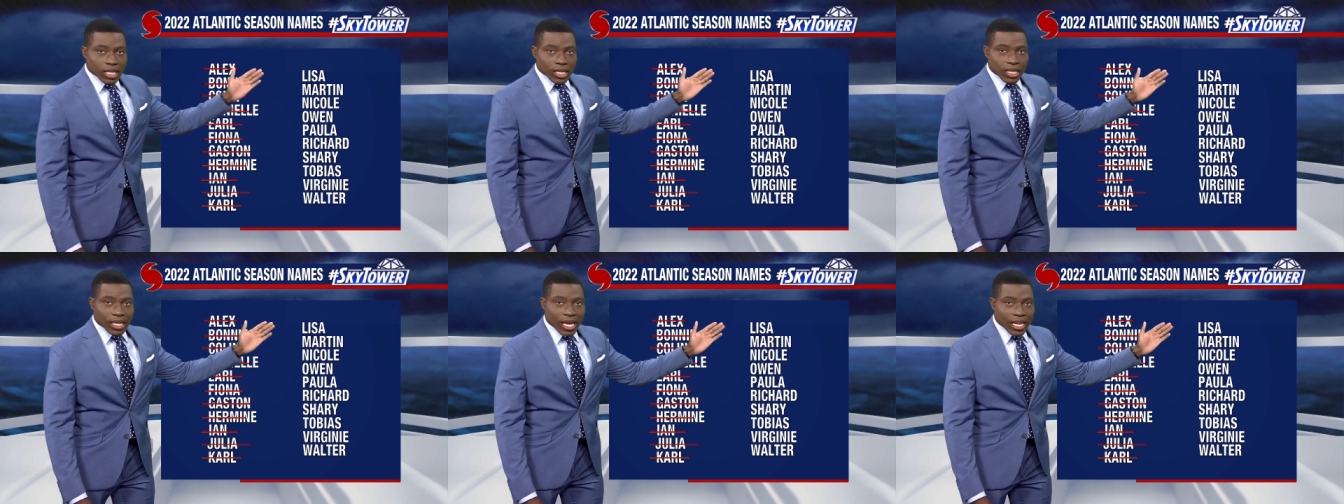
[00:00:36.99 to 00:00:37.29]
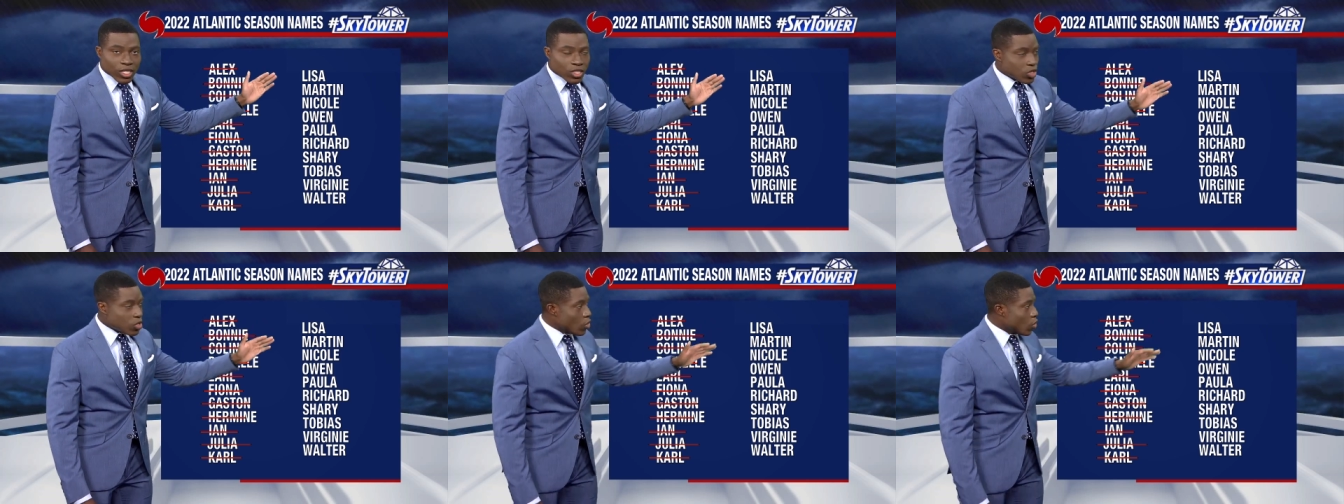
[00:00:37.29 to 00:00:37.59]
Uh,
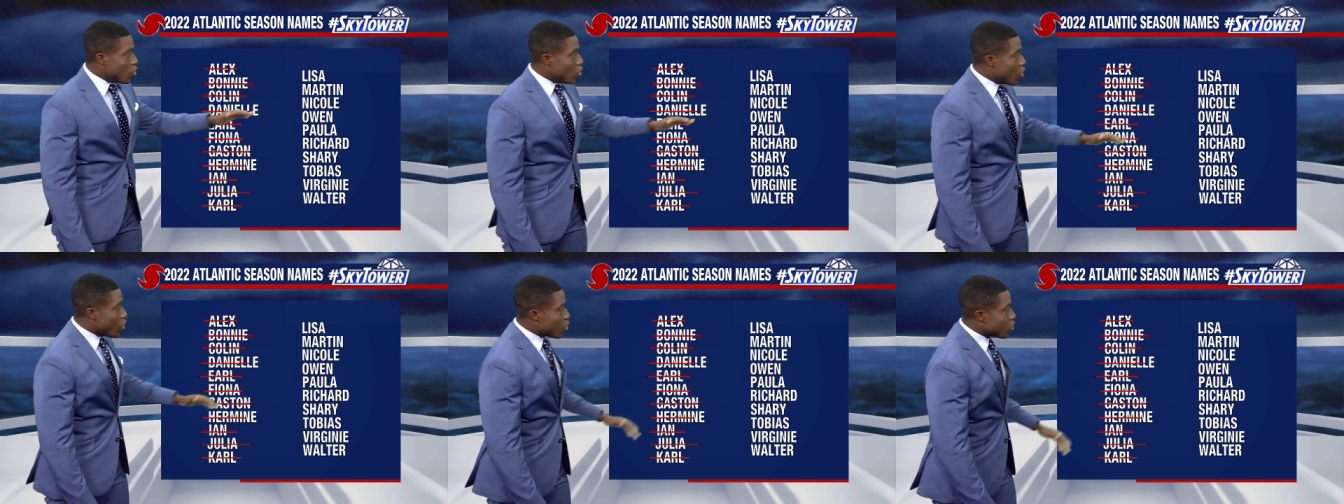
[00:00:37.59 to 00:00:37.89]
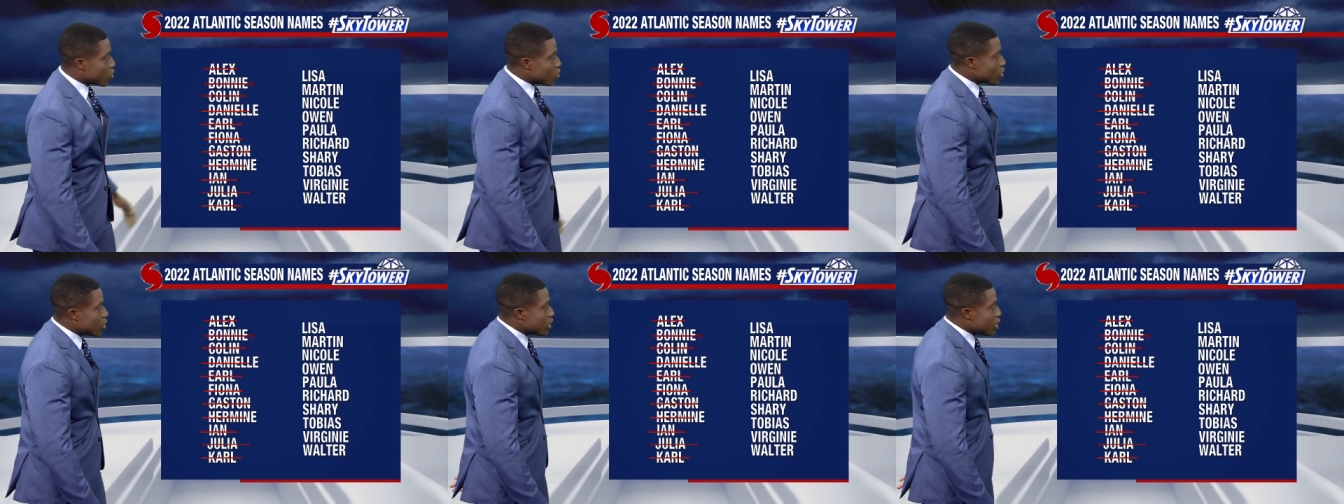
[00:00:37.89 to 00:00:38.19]
that is no
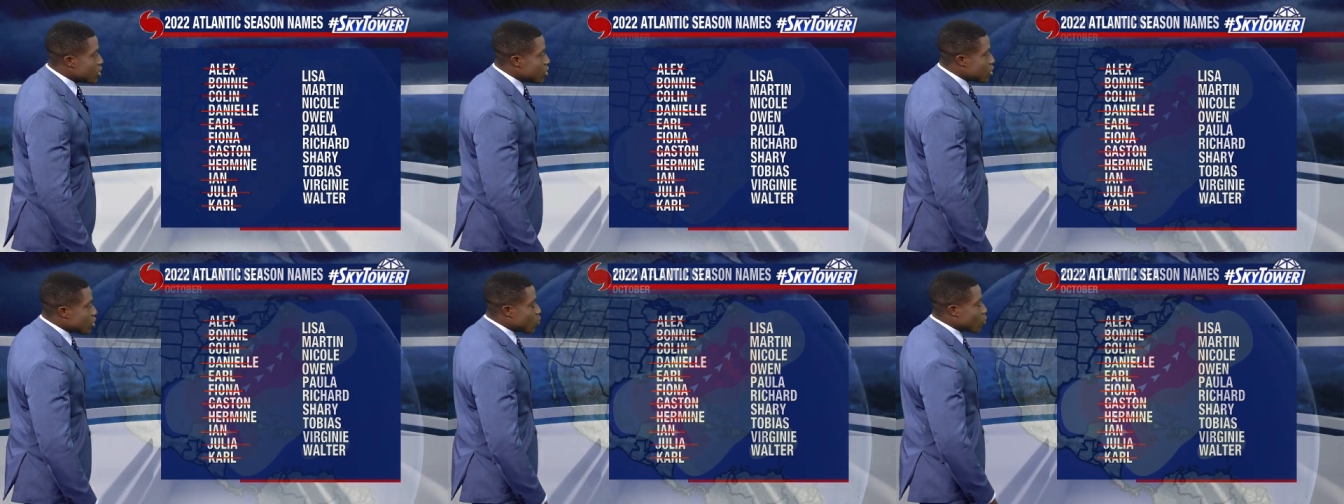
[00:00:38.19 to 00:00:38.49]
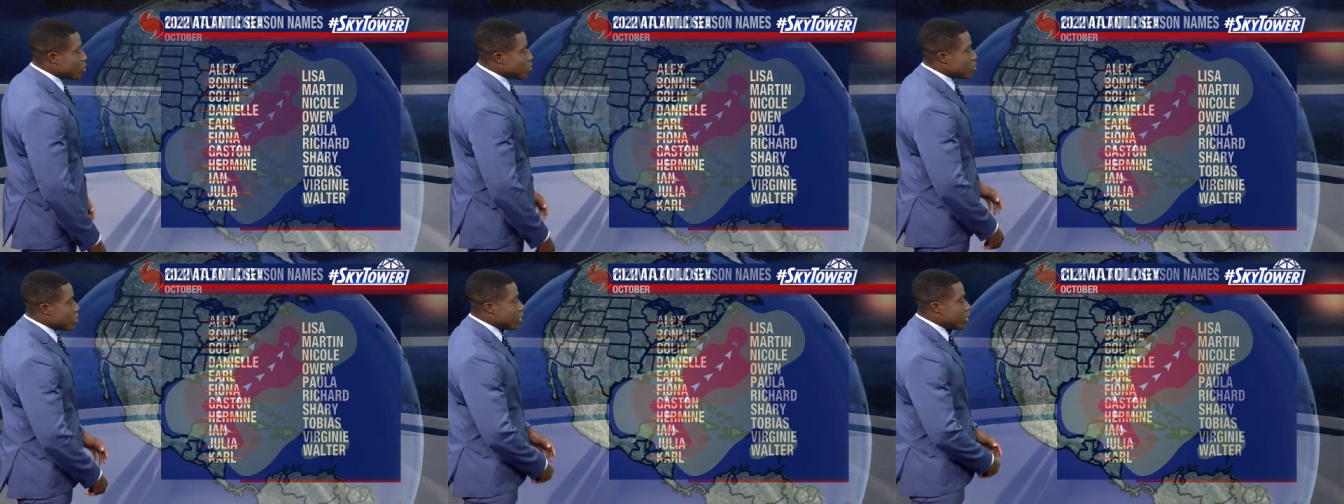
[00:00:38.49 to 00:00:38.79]
longer. Lisa
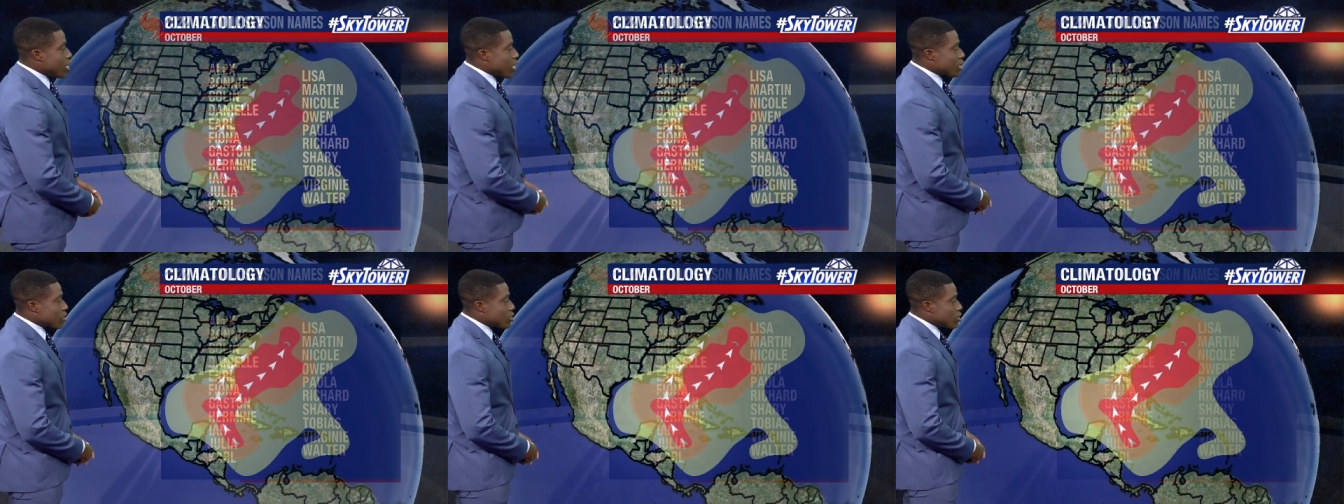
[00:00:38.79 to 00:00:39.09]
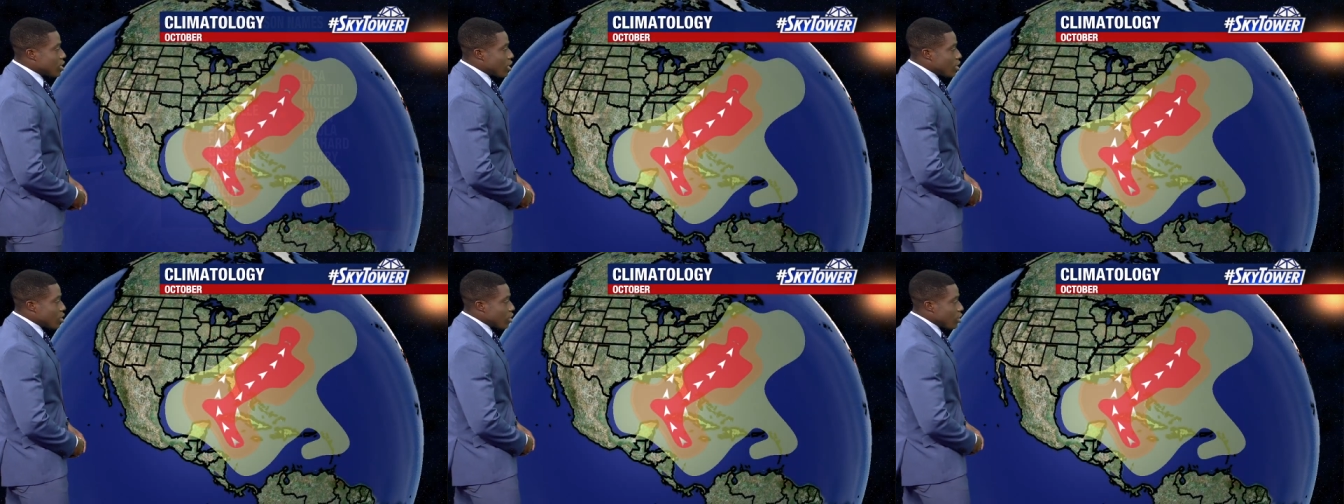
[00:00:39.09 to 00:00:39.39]
would be
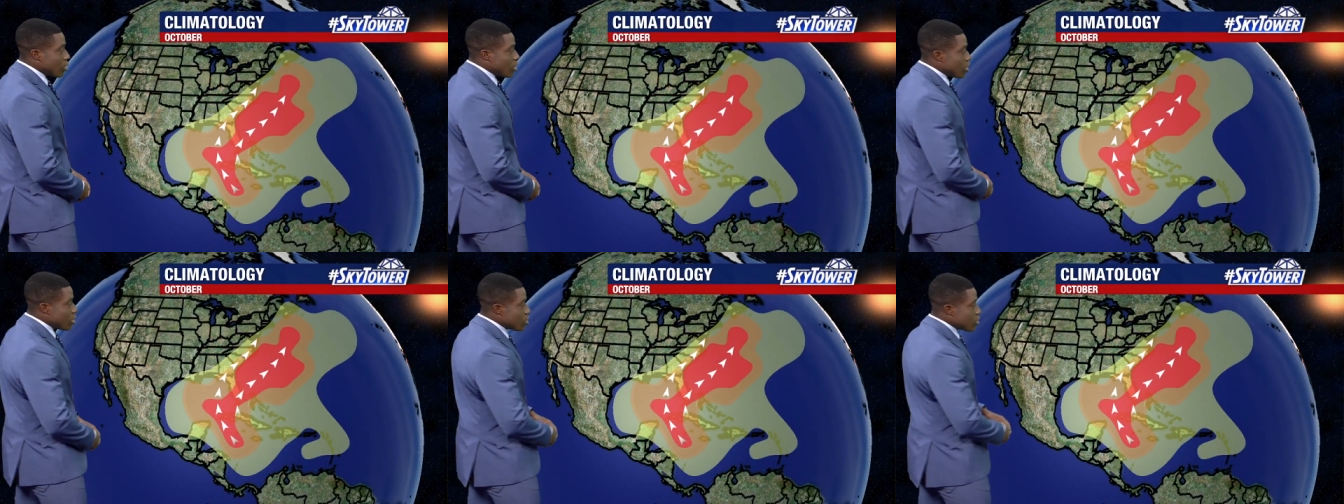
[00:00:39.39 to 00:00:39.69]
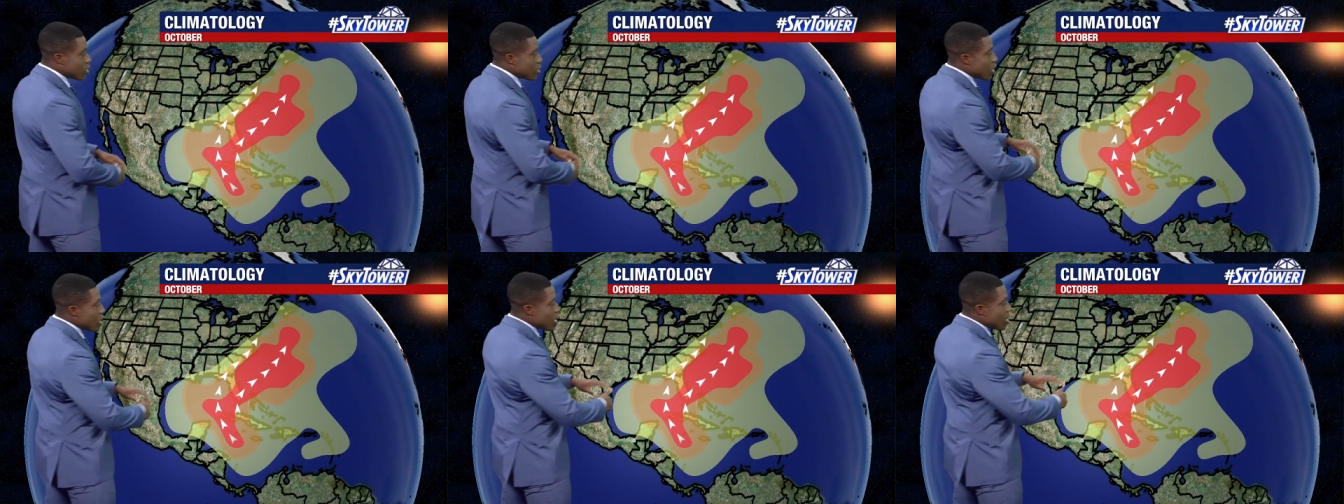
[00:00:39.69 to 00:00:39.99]
next on the
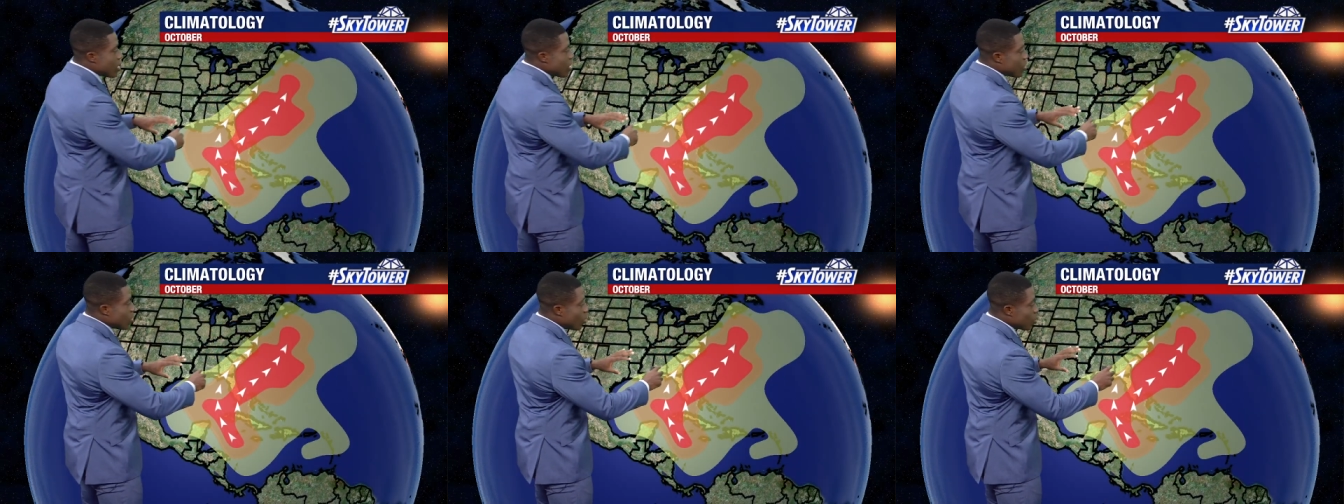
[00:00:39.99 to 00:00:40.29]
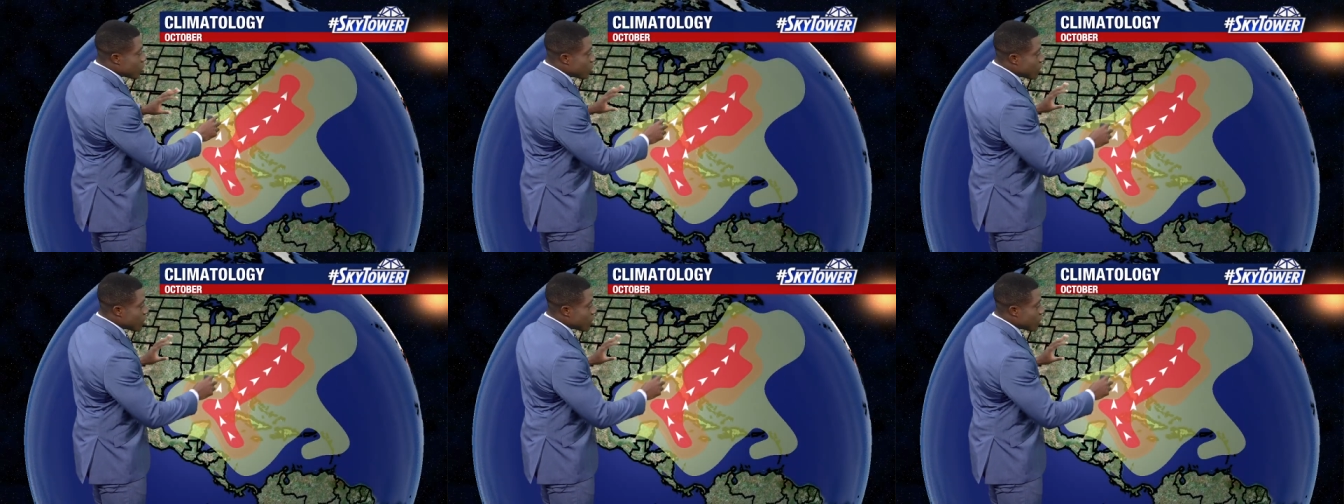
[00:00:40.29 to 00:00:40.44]
list. No